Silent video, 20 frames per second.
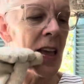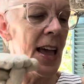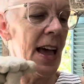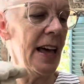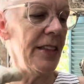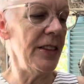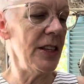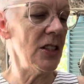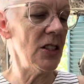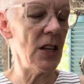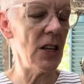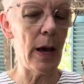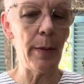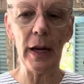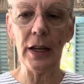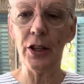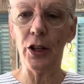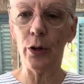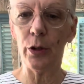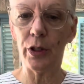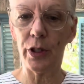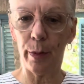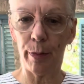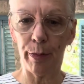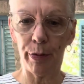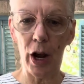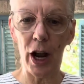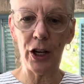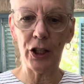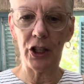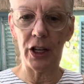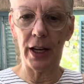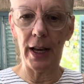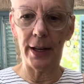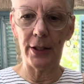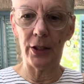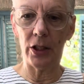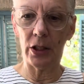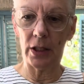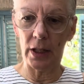And this time I used a brush and
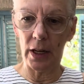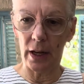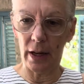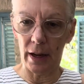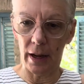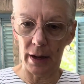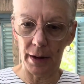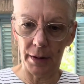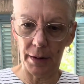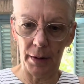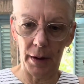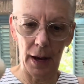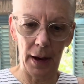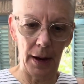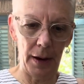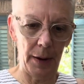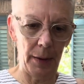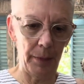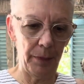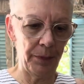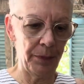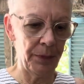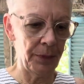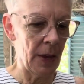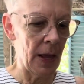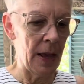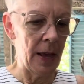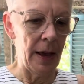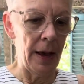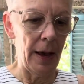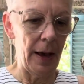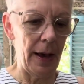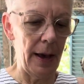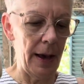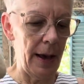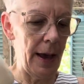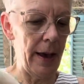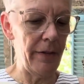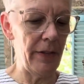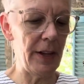I just did a, um, a
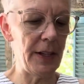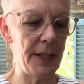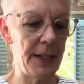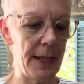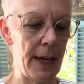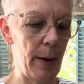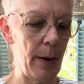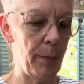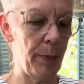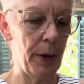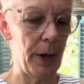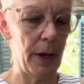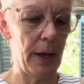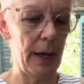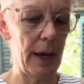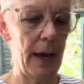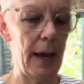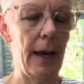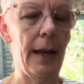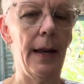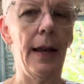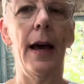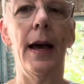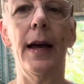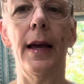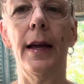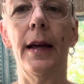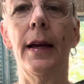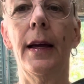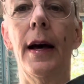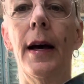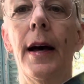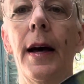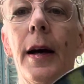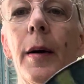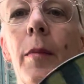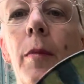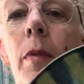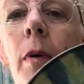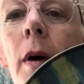heavy dip and I,
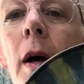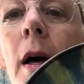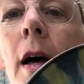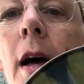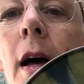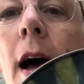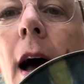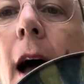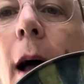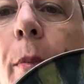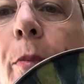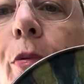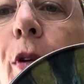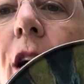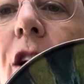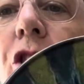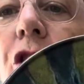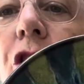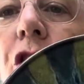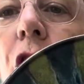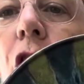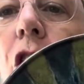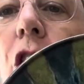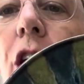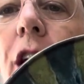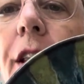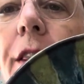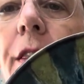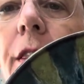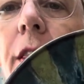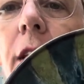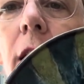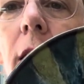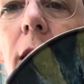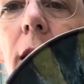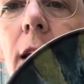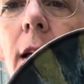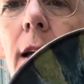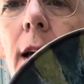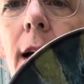um, I brushed on
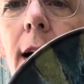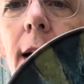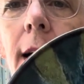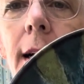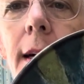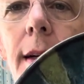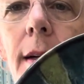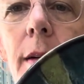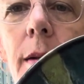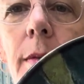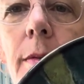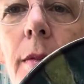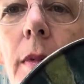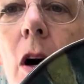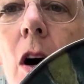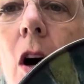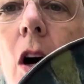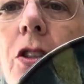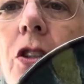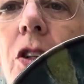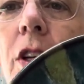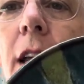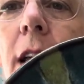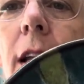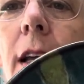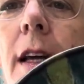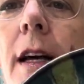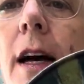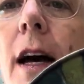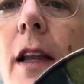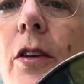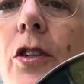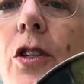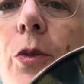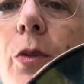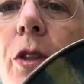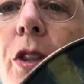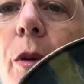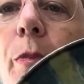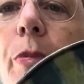the uh, alternating
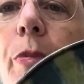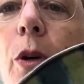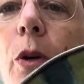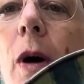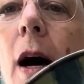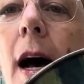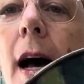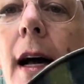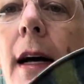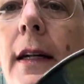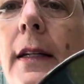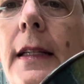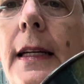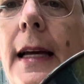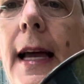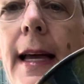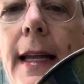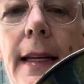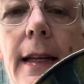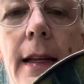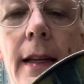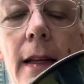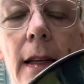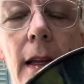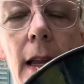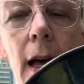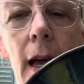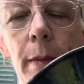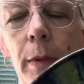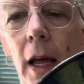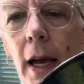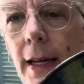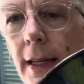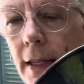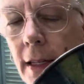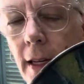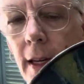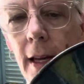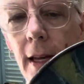colors with the Blue Isle and Limelight.